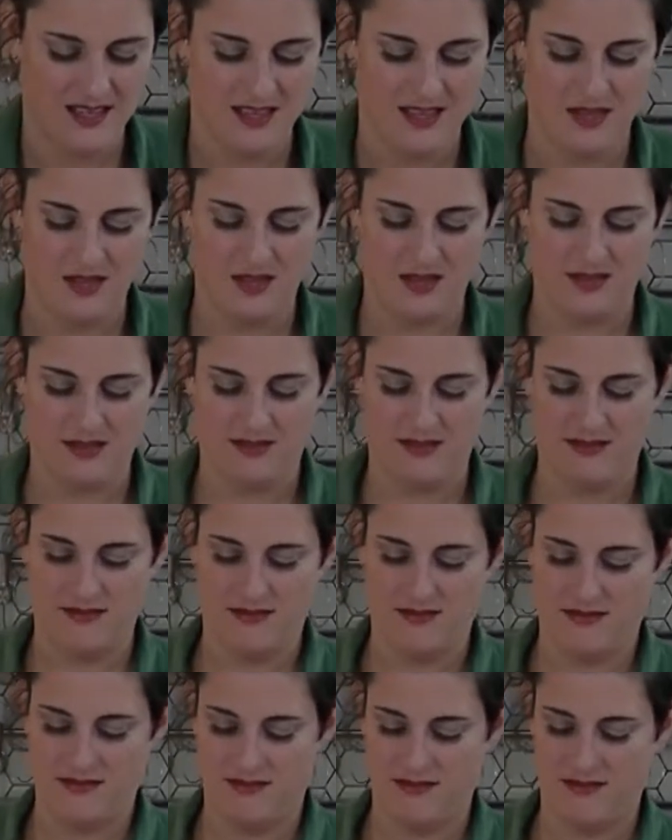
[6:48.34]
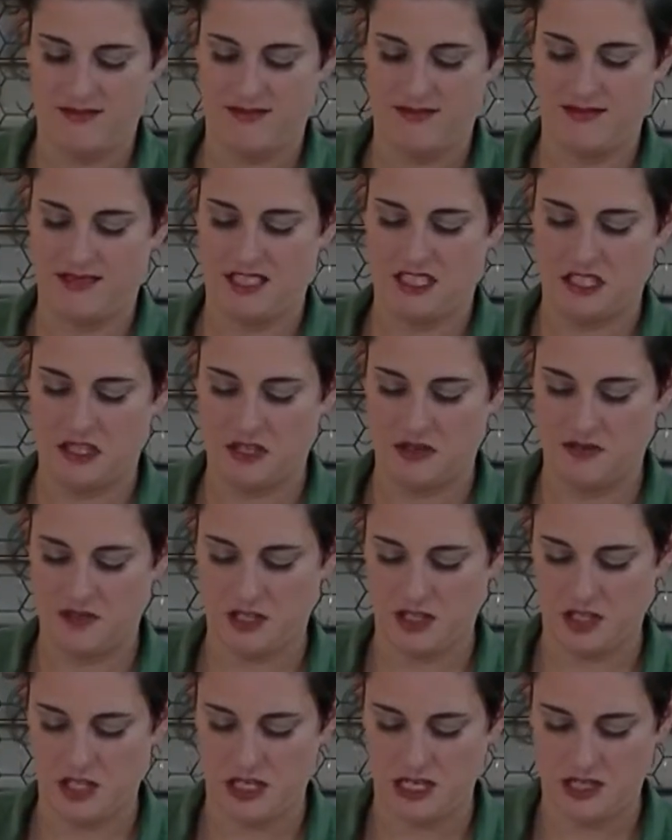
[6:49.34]
little
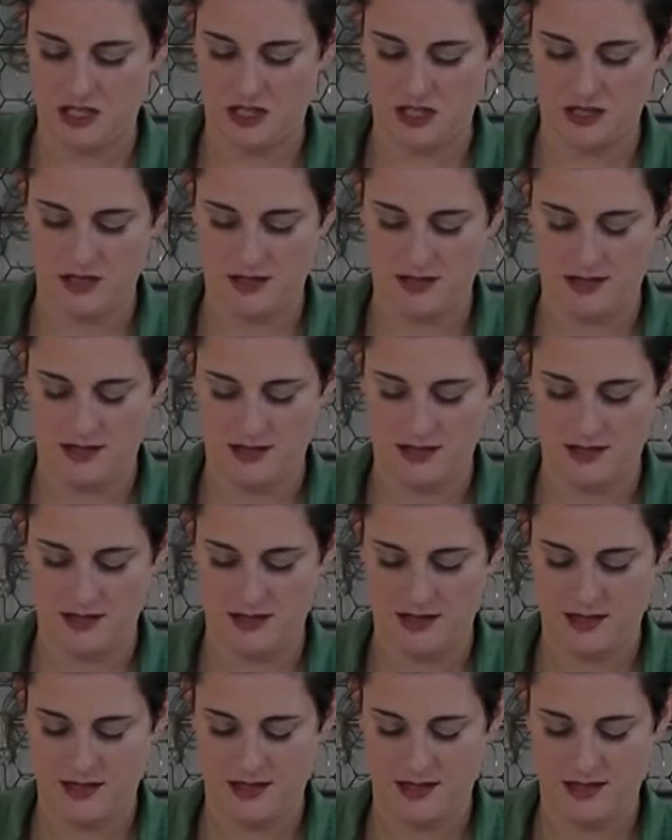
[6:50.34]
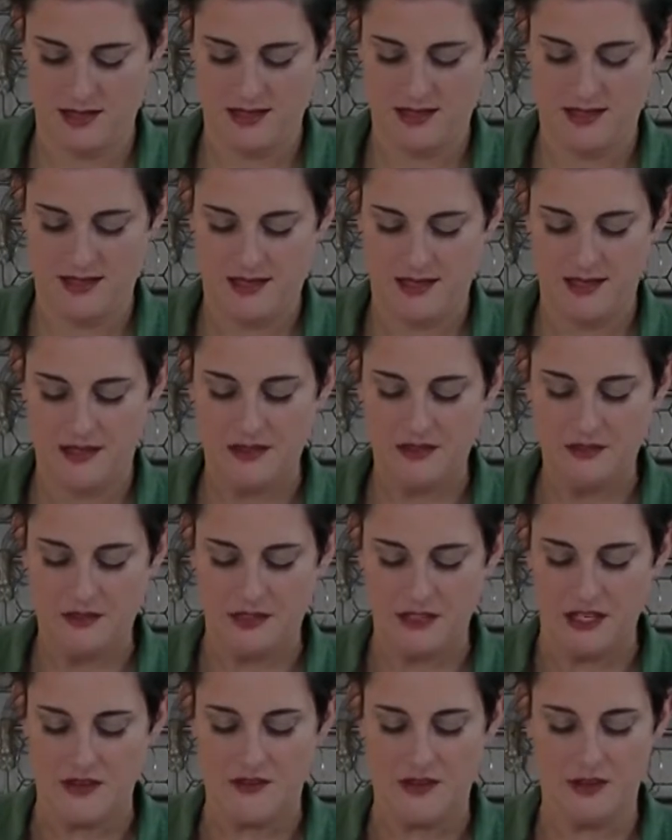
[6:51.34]
starfish action.
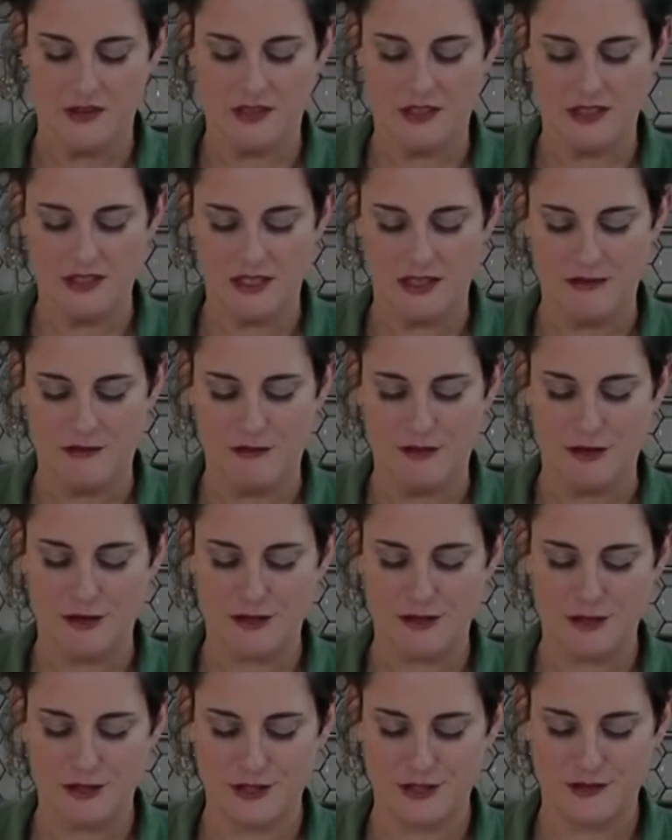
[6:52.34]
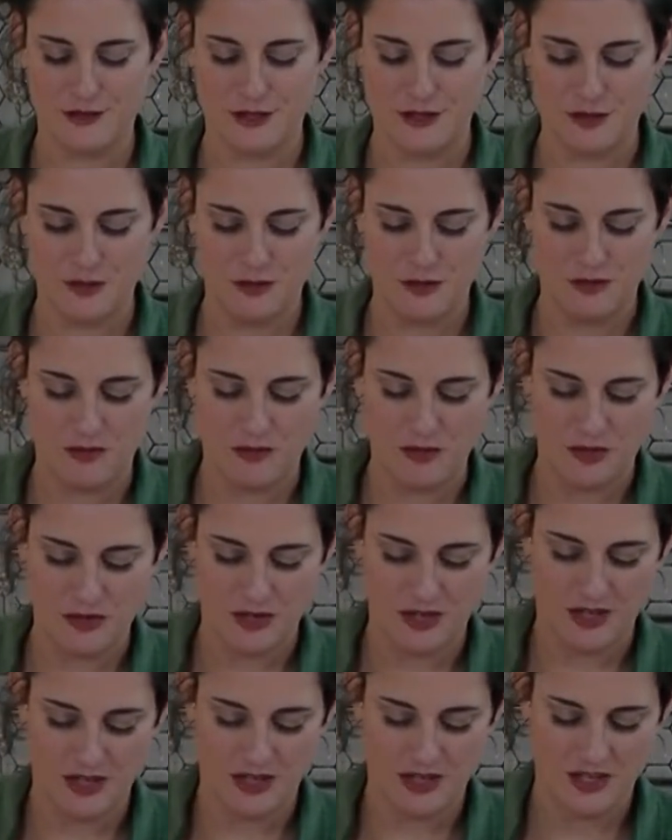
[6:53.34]
Definitely seen fossils of those
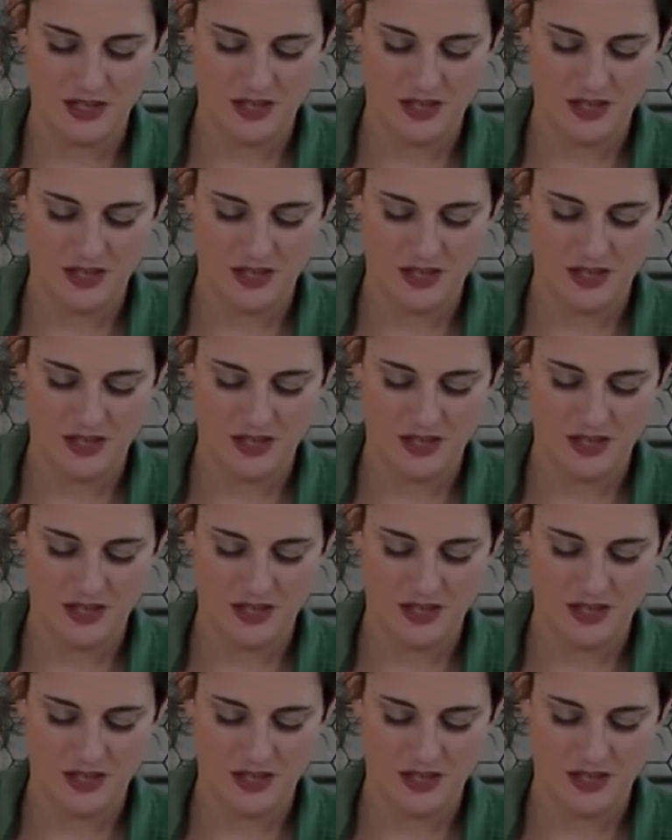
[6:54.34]
before.